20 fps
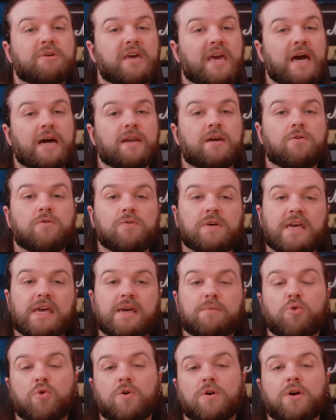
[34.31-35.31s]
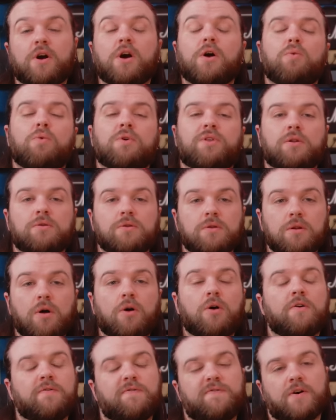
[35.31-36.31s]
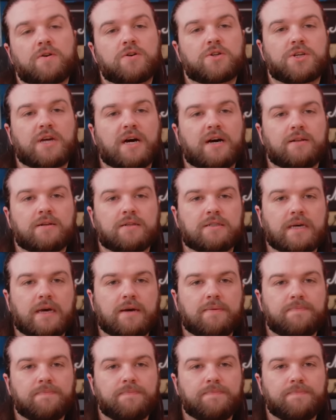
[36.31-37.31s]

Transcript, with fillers: mechanical keyboard with a lot of functionality.